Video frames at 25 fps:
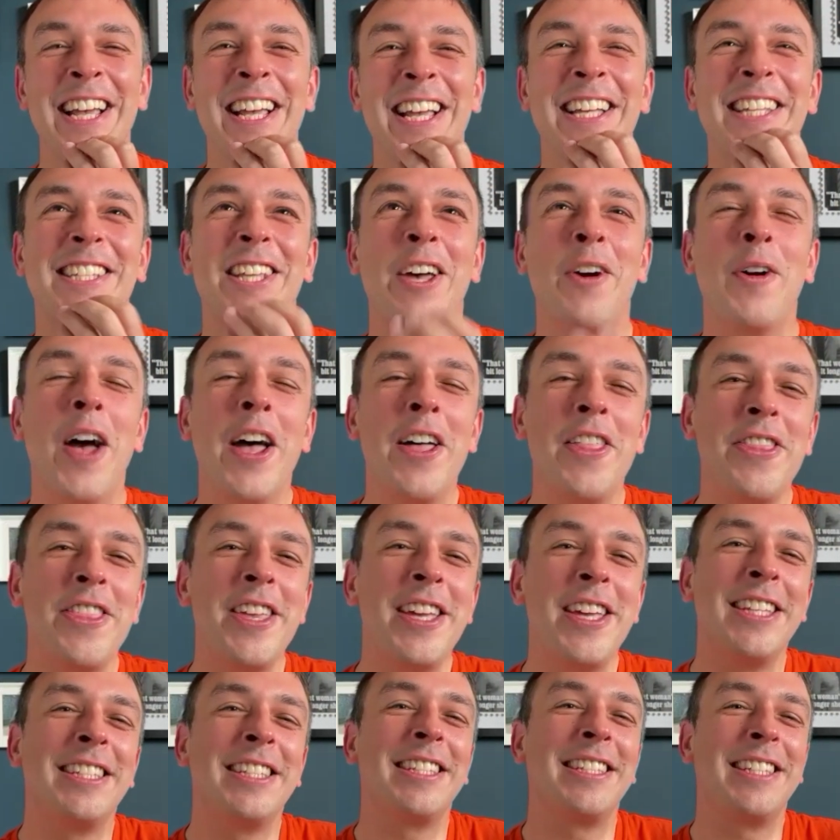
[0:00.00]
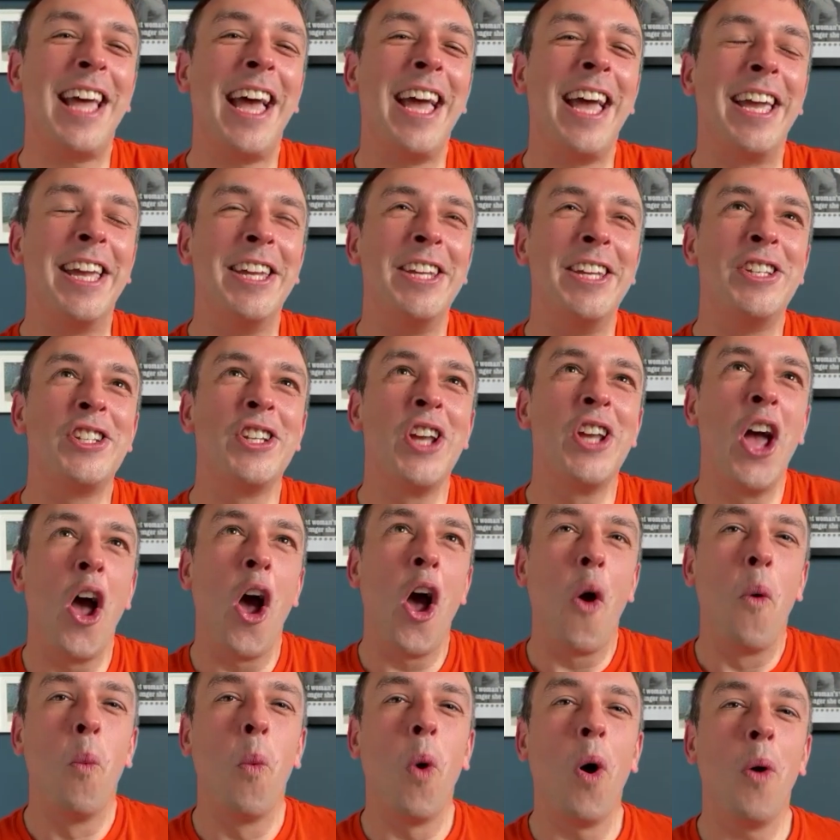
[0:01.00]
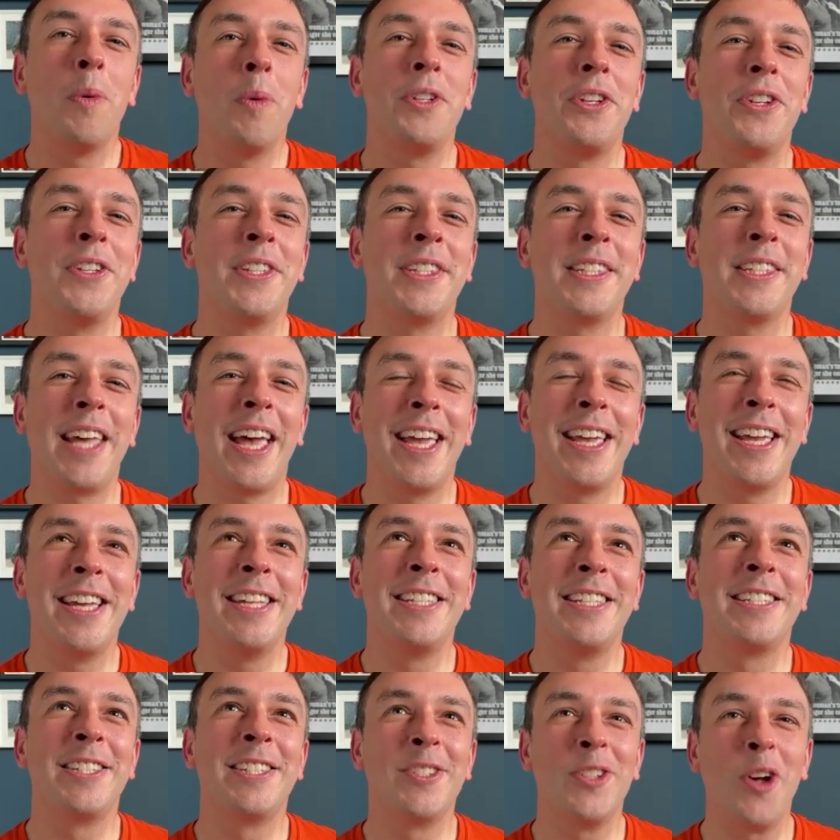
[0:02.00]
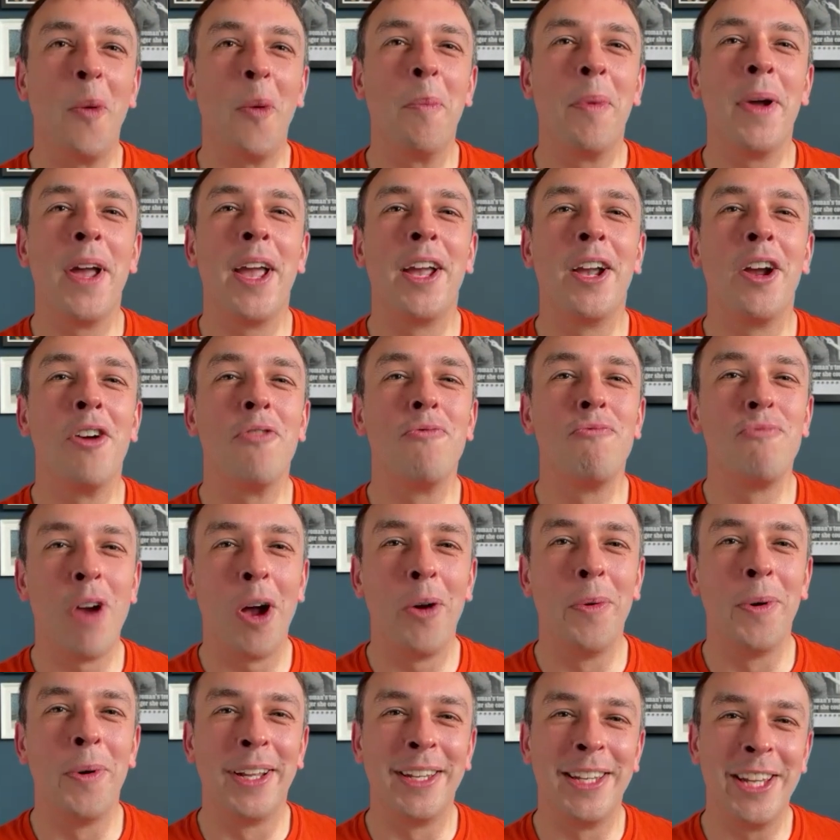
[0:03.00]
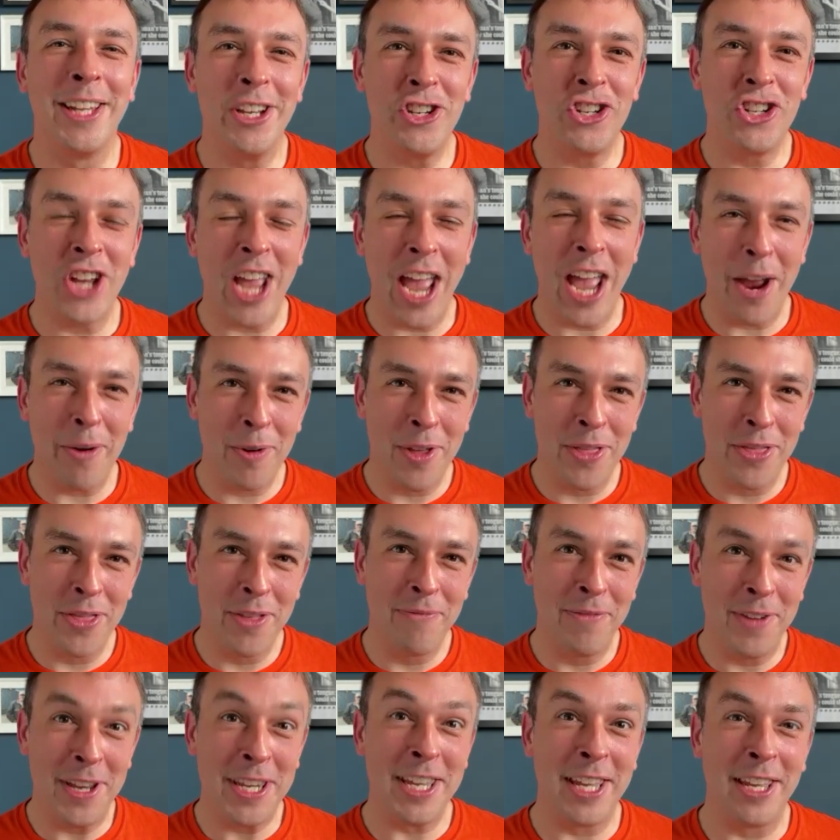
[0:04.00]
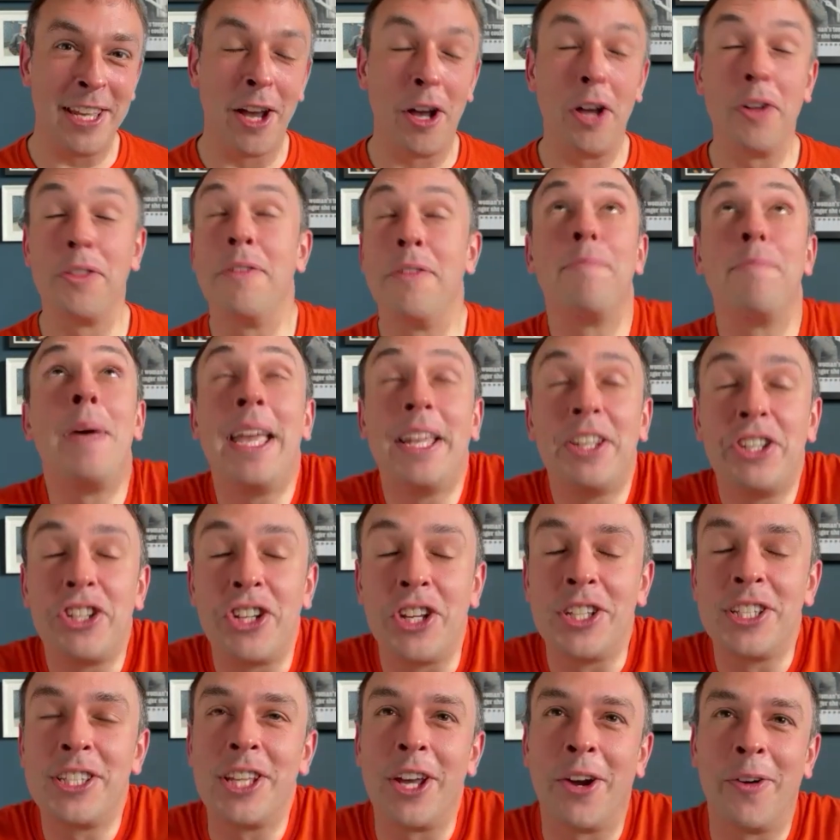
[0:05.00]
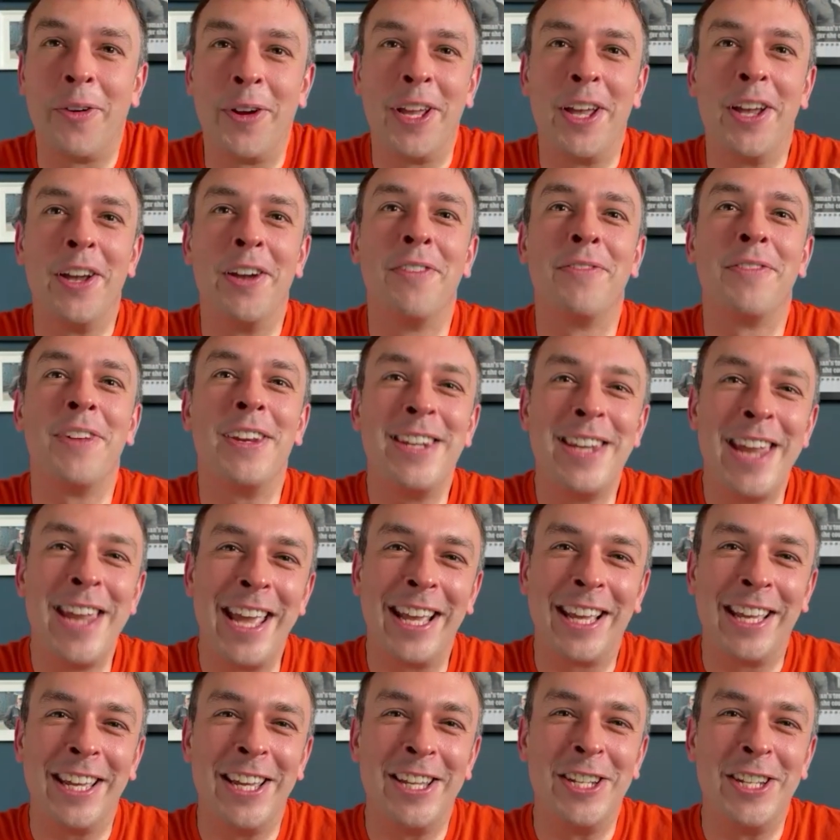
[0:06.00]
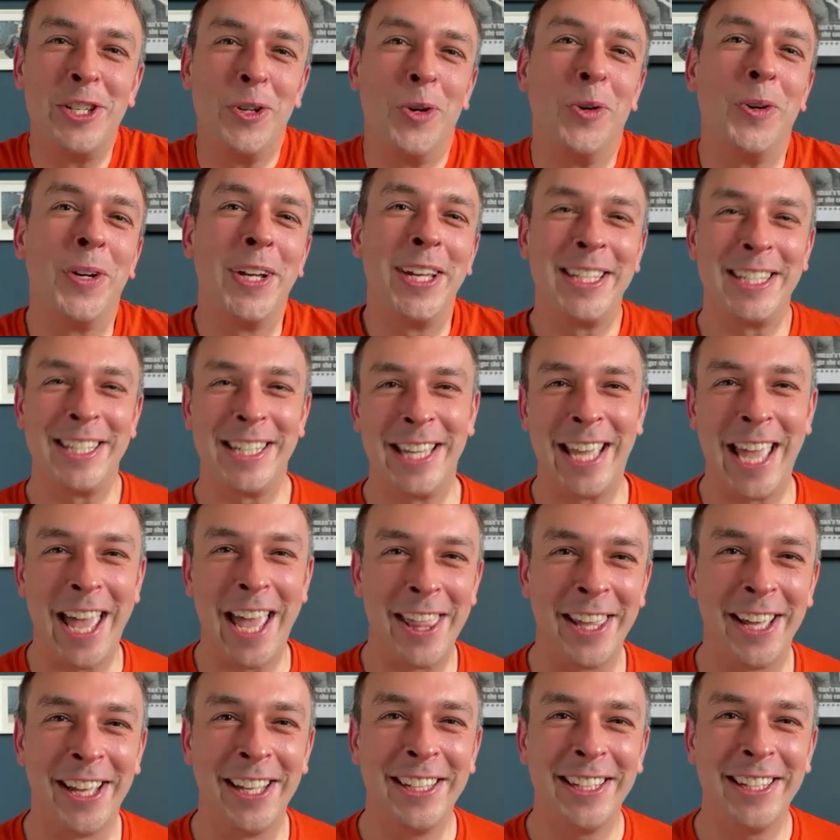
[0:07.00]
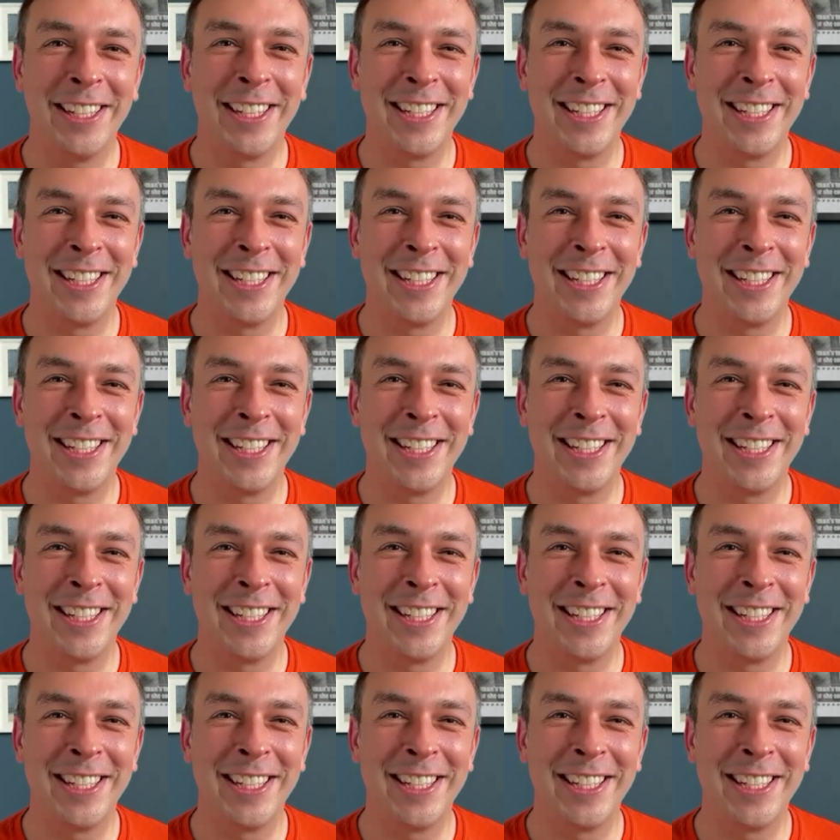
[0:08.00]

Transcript: So at this stage, what would you say is stopping Rowan sharing the video or the pictures, sorry, of Nick and Toya together?